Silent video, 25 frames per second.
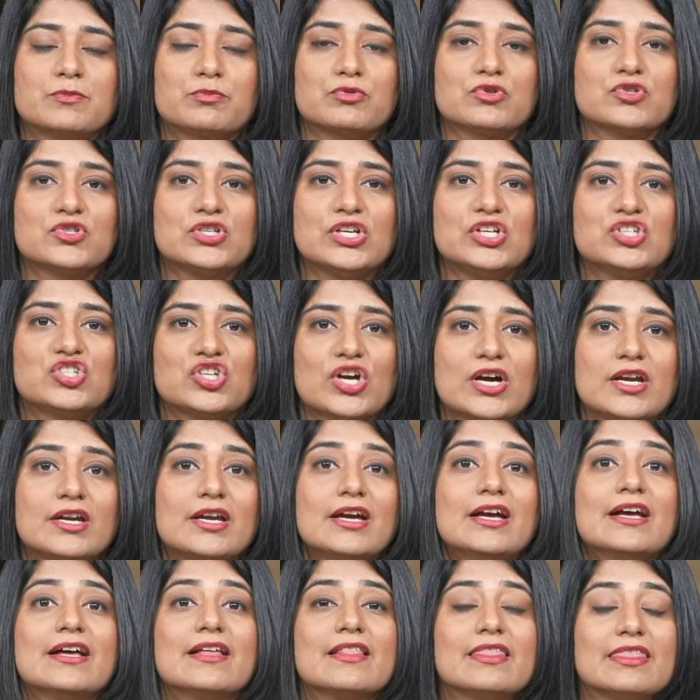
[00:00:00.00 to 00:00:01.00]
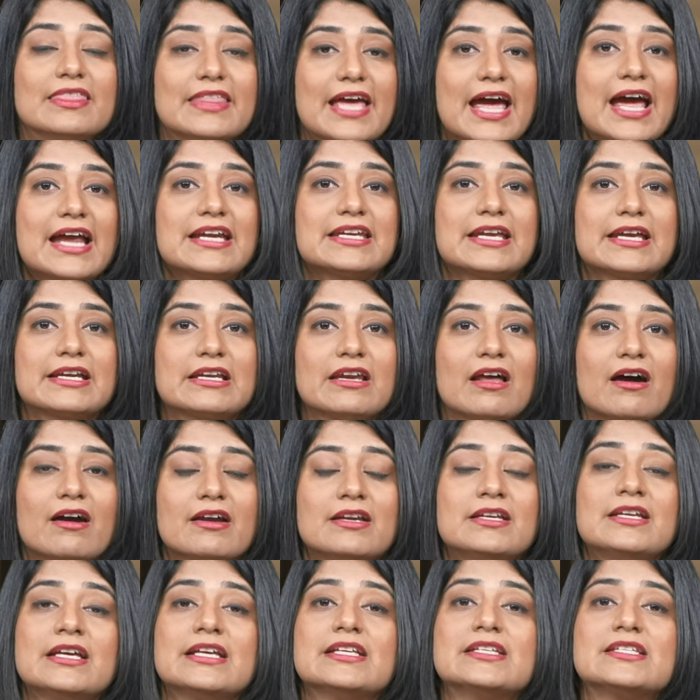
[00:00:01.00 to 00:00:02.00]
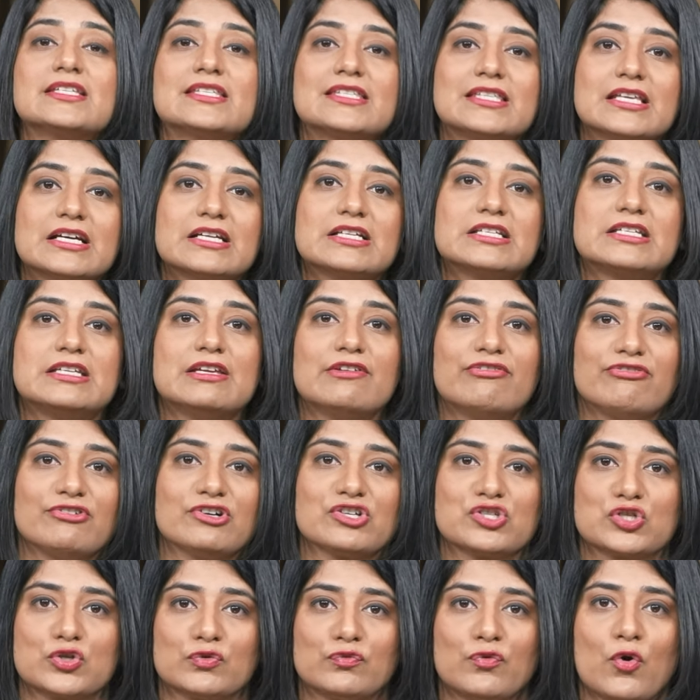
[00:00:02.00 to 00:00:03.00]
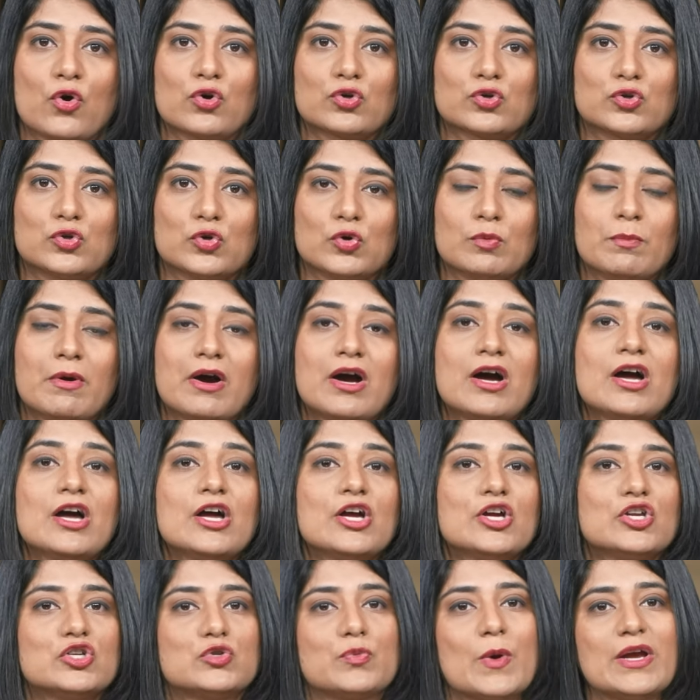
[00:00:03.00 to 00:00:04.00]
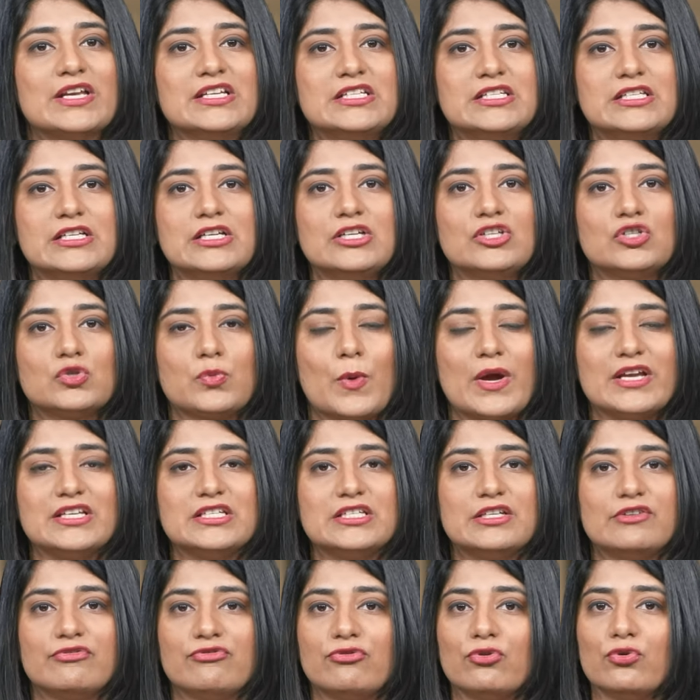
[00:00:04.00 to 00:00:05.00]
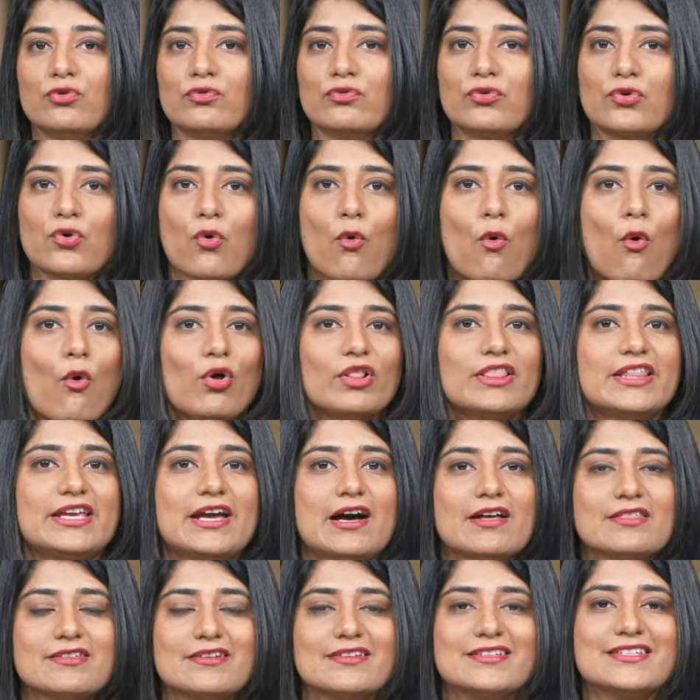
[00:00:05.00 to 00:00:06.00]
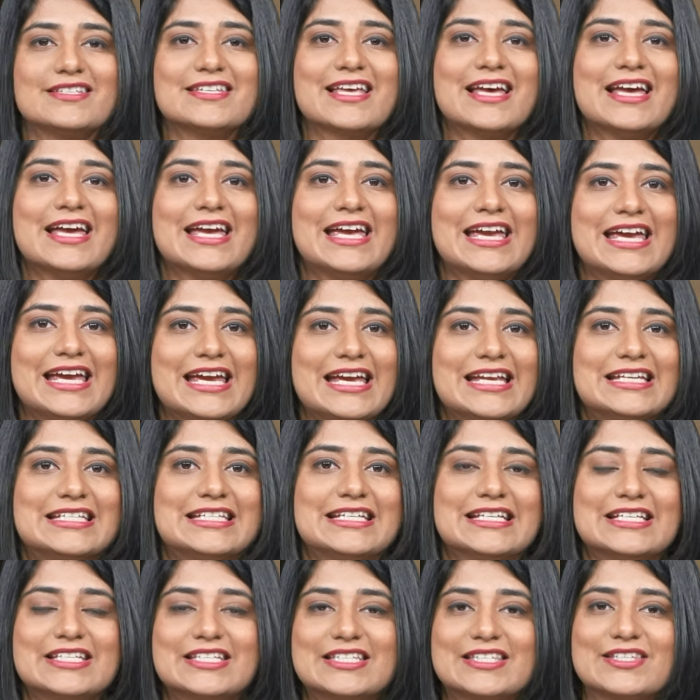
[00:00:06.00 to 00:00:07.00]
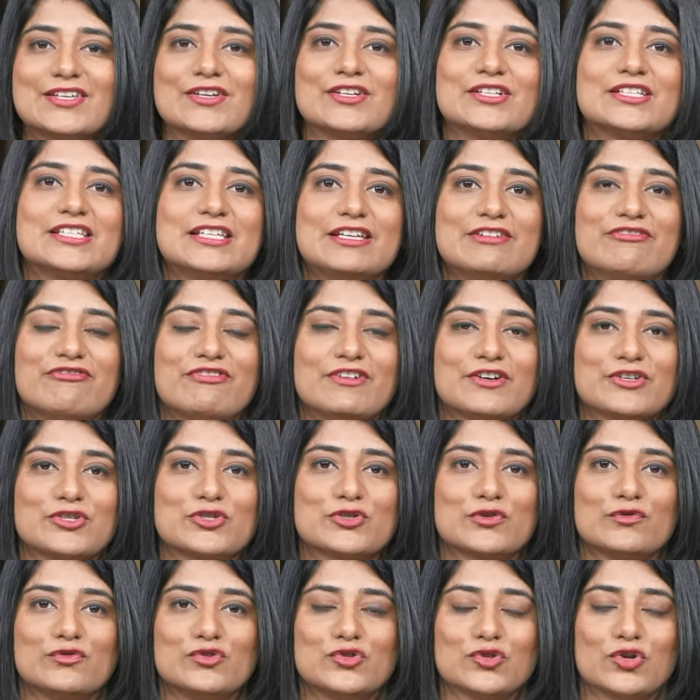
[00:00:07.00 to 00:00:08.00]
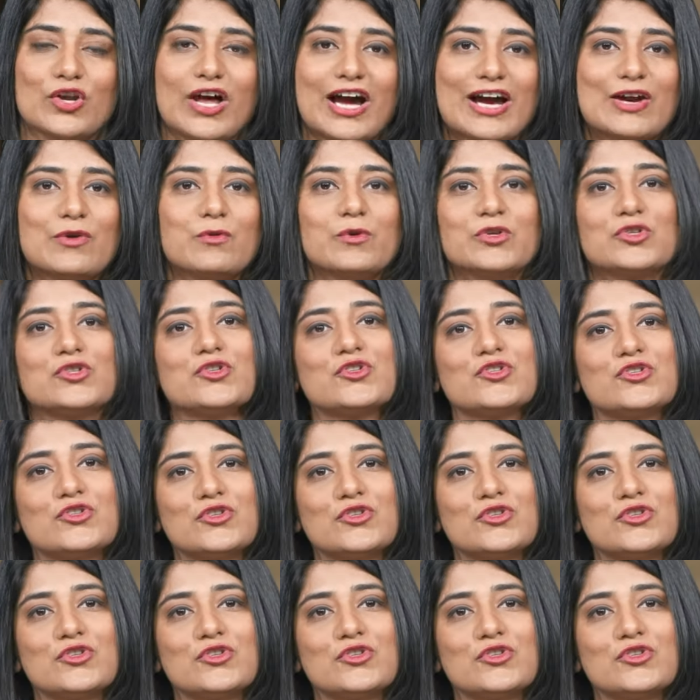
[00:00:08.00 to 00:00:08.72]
procedure, their deadline is 31st of October 2024. For all the others, it is 31st of July, which is